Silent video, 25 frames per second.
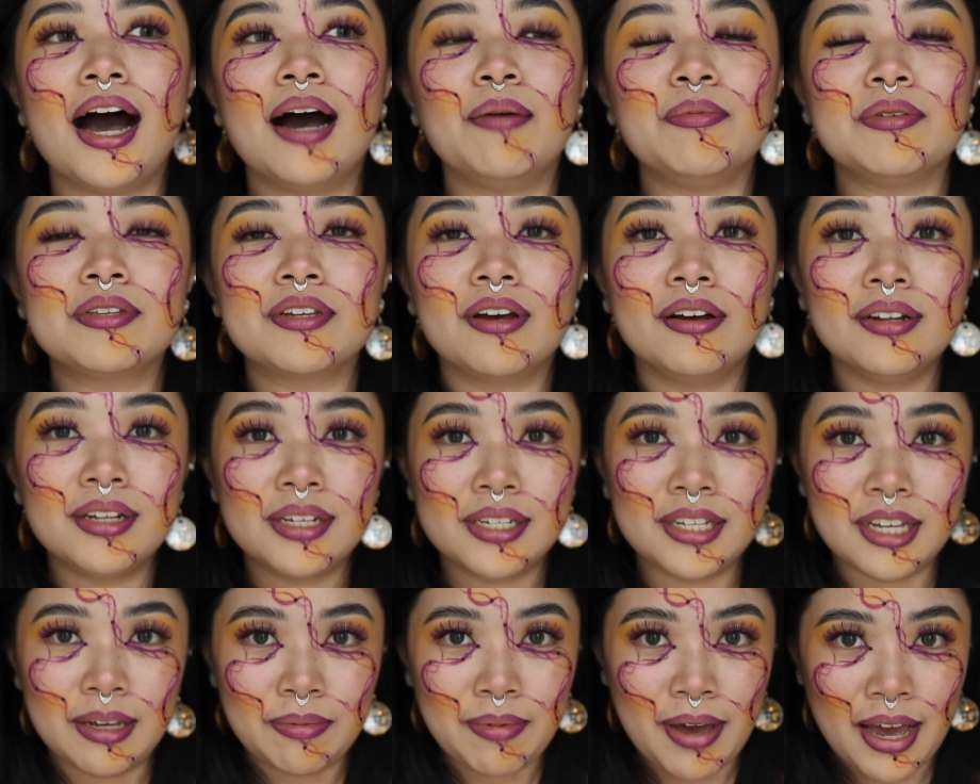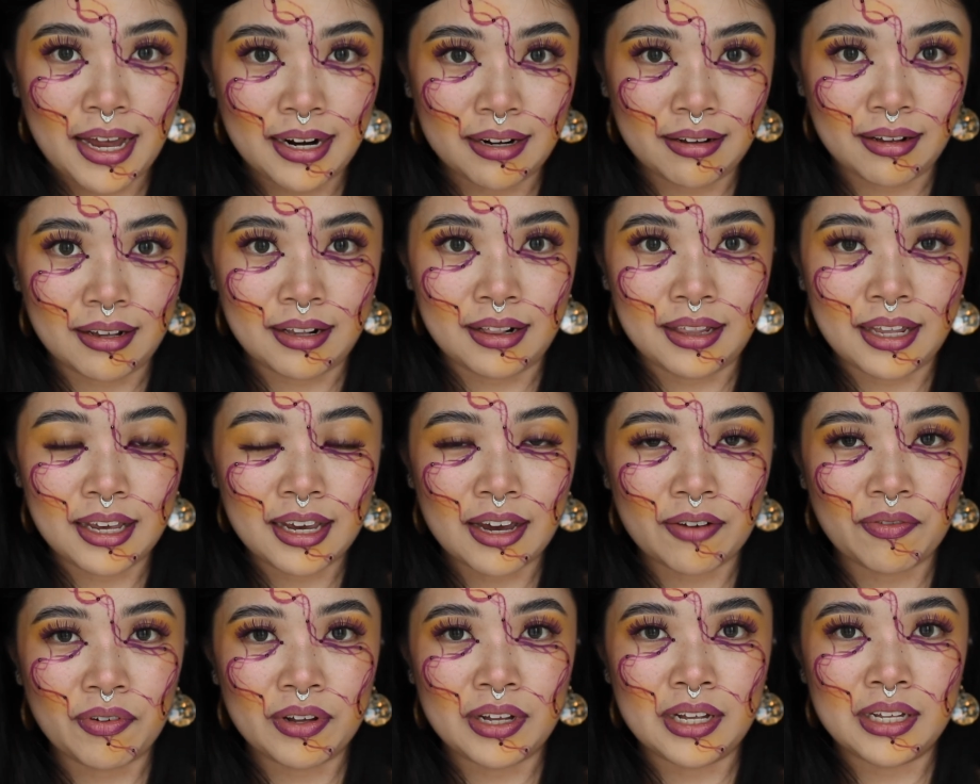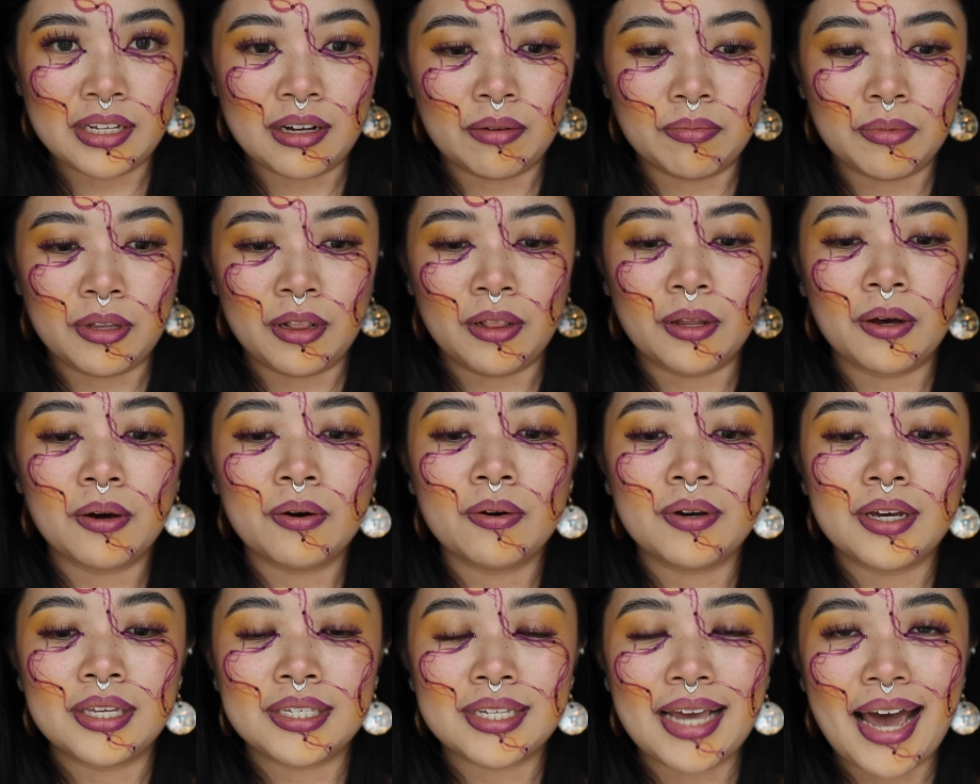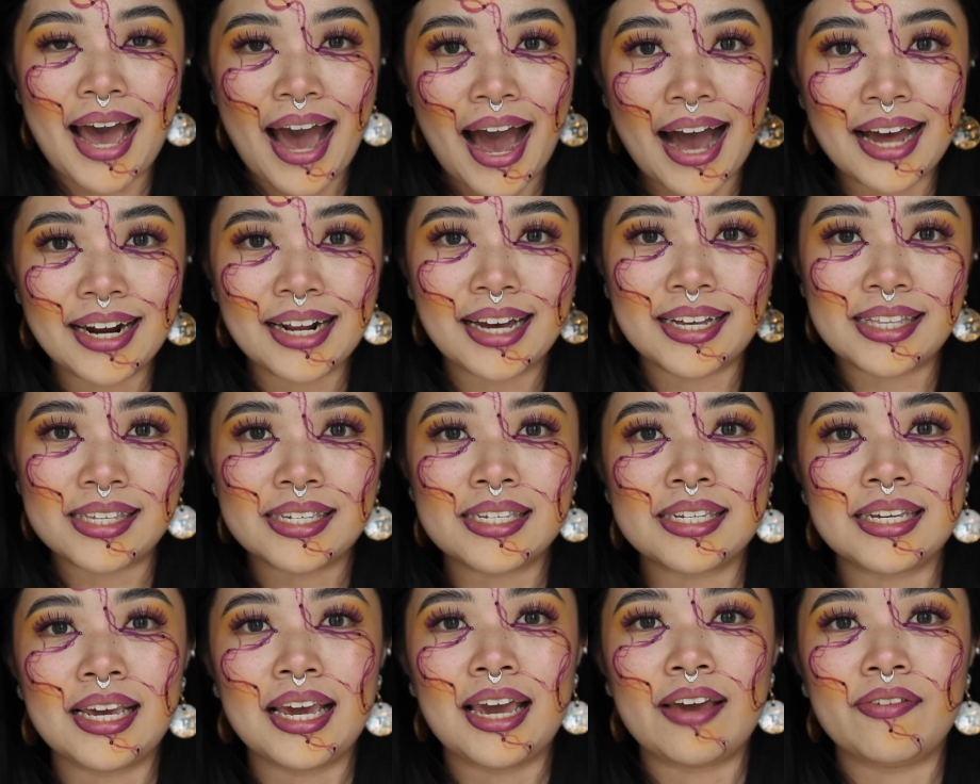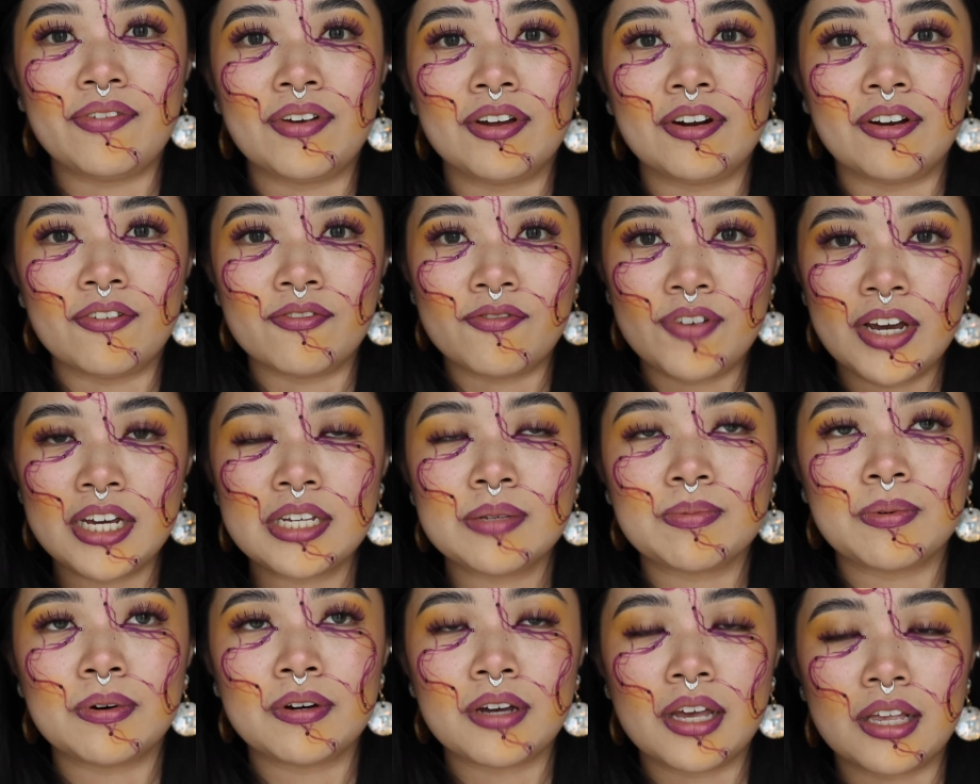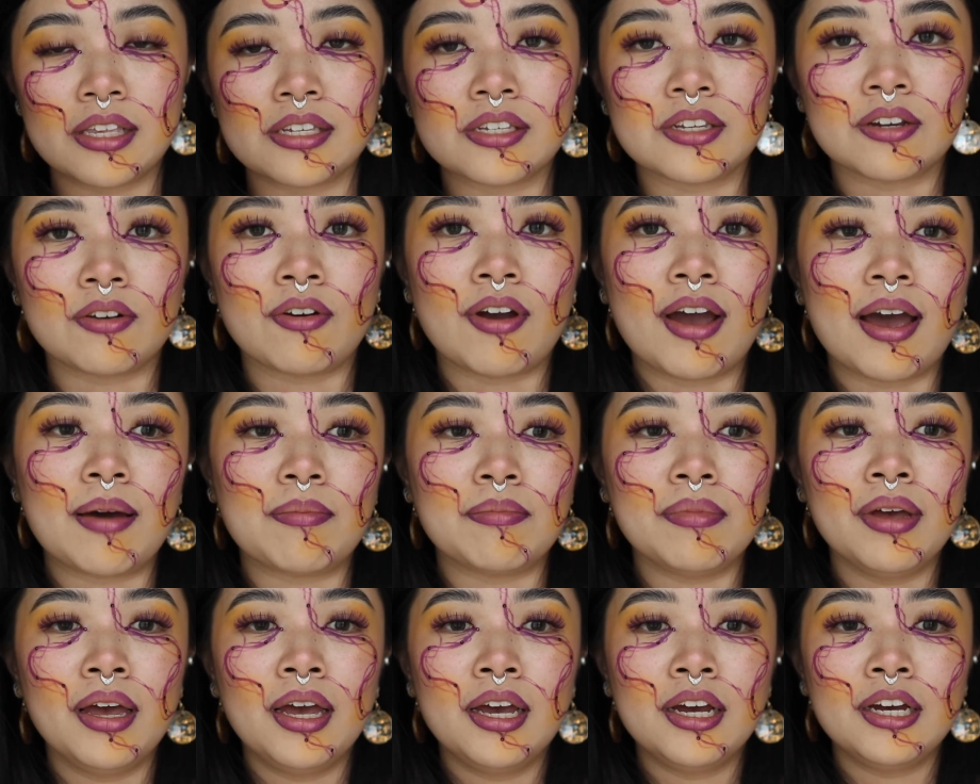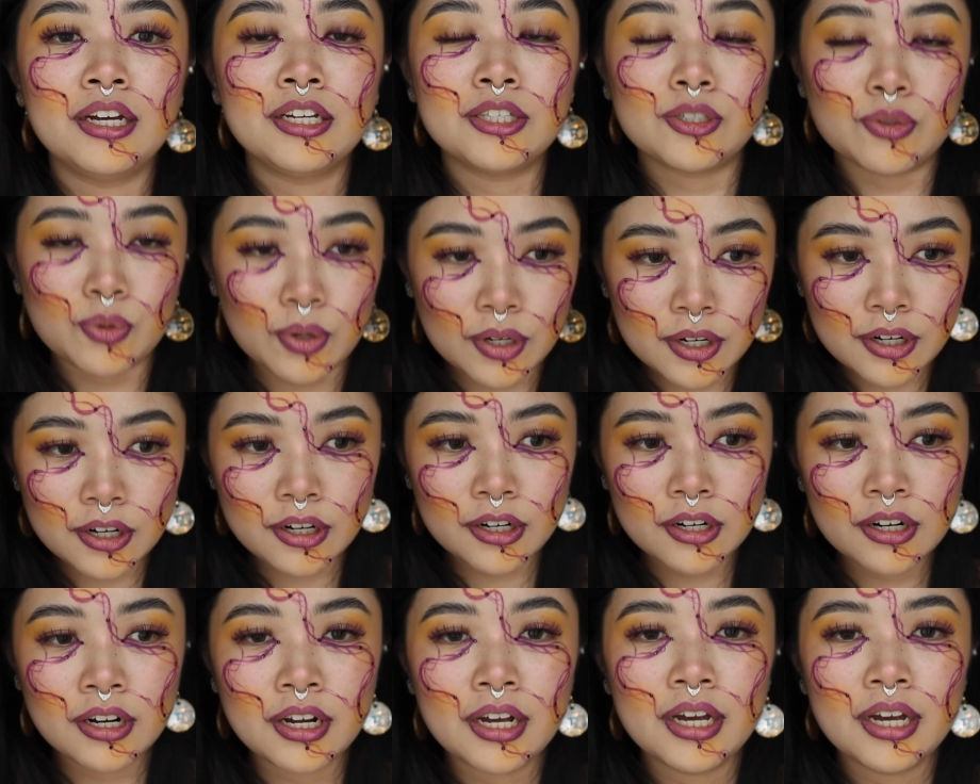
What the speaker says: It's all the same handle, and I'll link everything down below. It's at NCAvian on Facebook, Instagram, Twitter.